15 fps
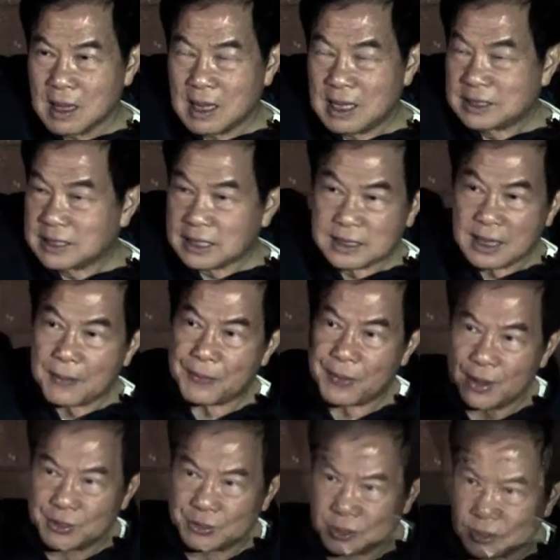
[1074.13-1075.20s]
It's a
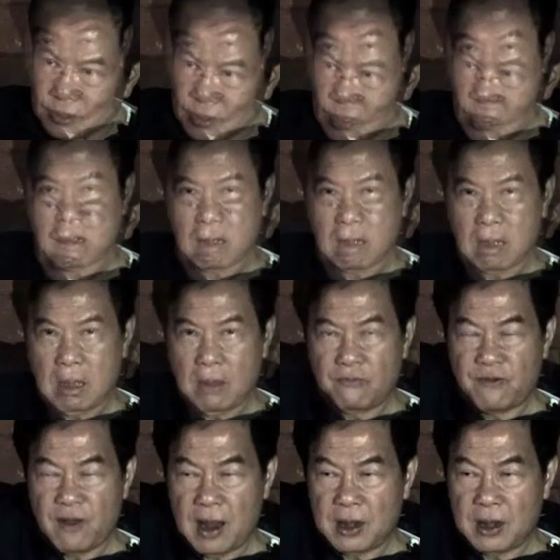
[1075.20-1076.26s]
separation, a
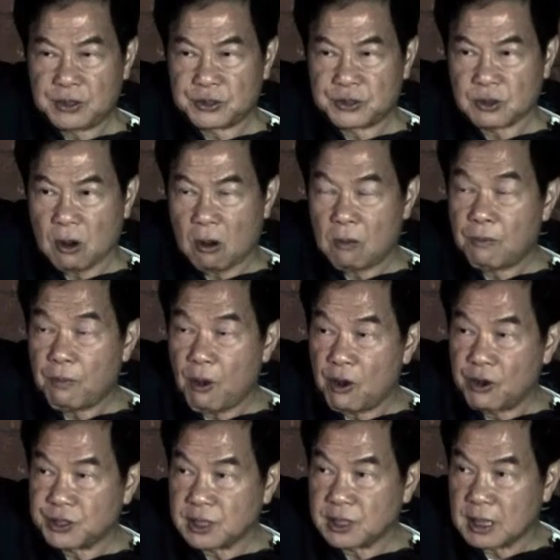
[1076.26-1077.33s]
very strong
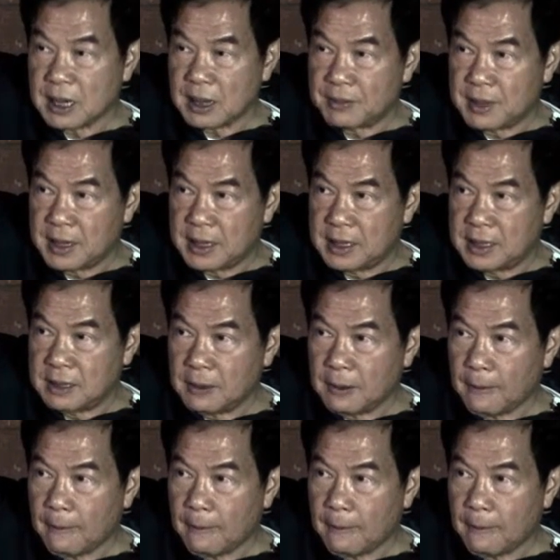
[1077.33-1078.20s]
poison coming in,